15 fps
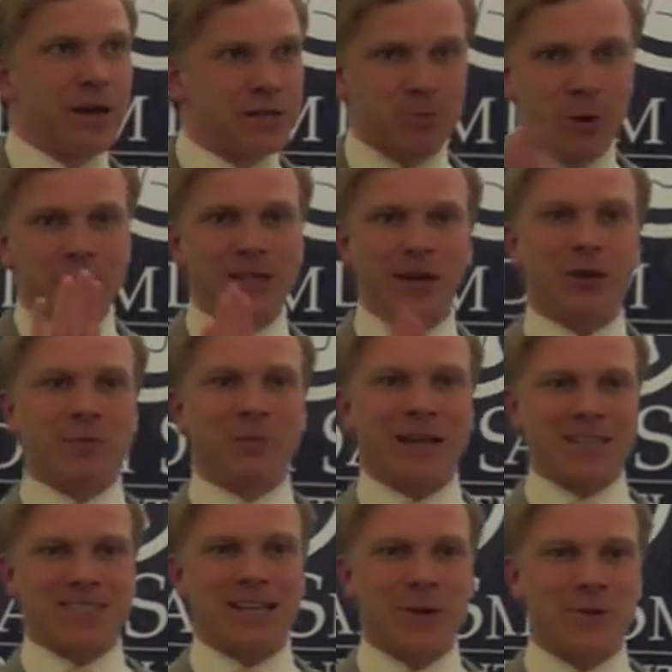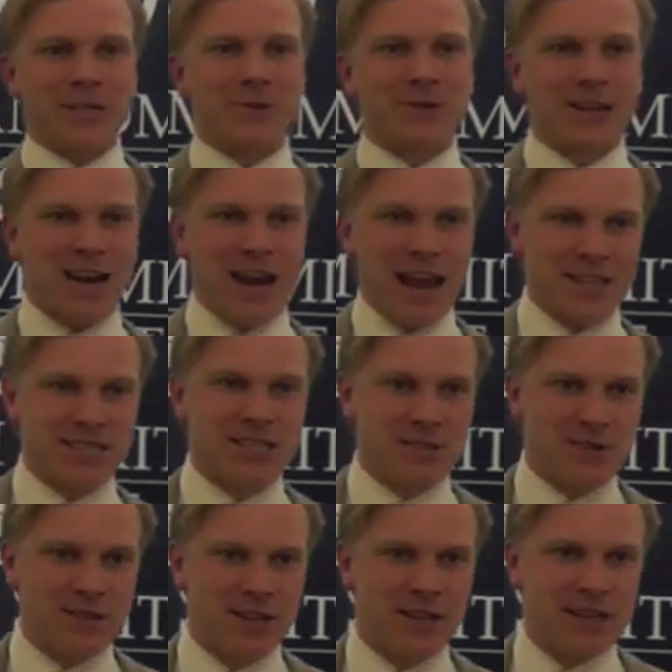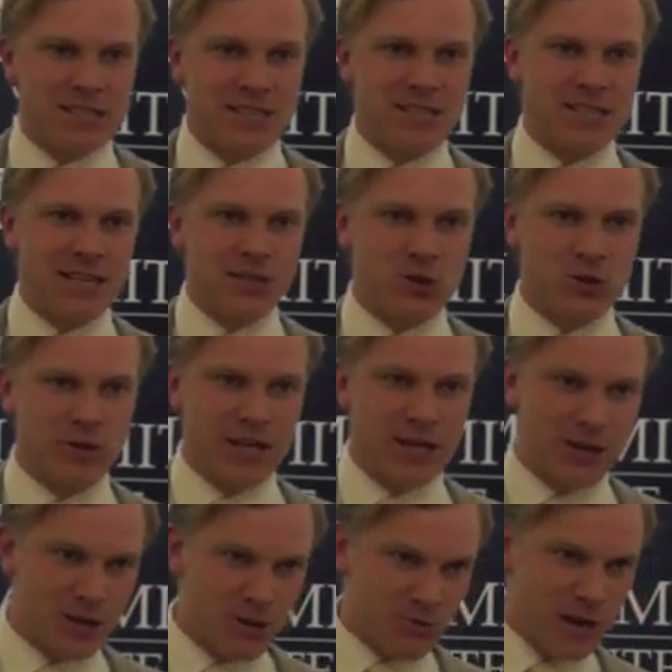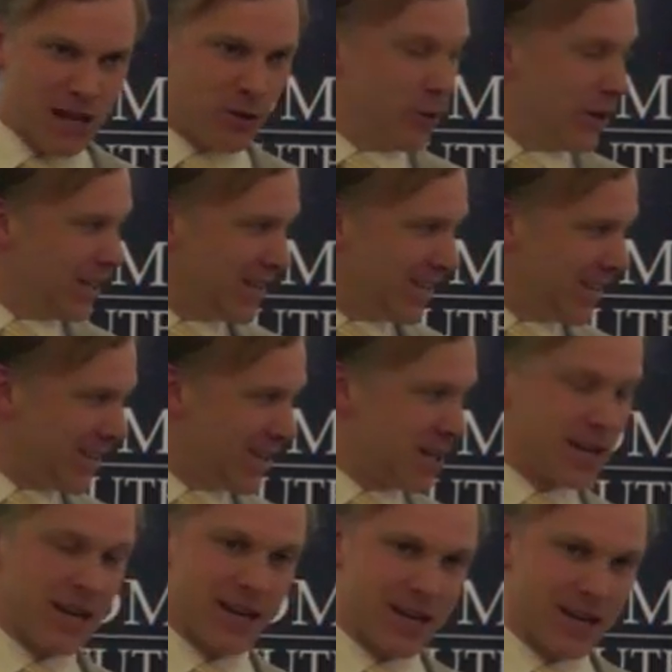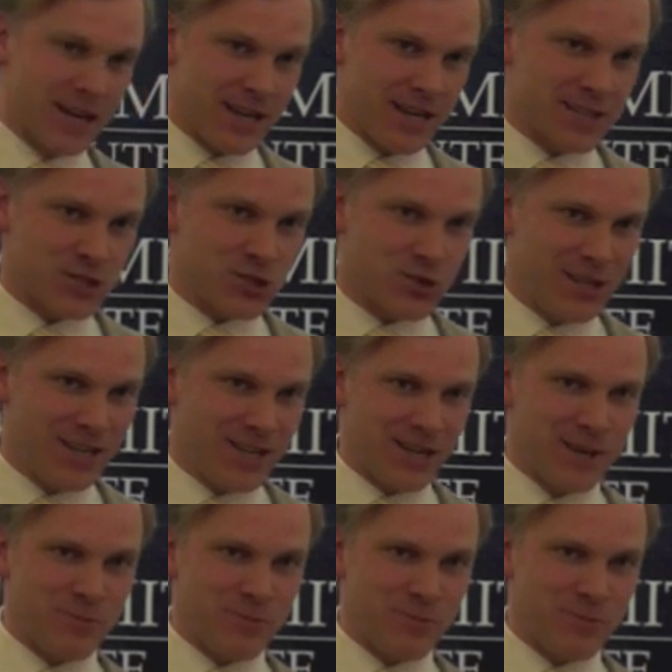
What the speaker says: probably not the place to go into an analysis of the 19th century railway industry.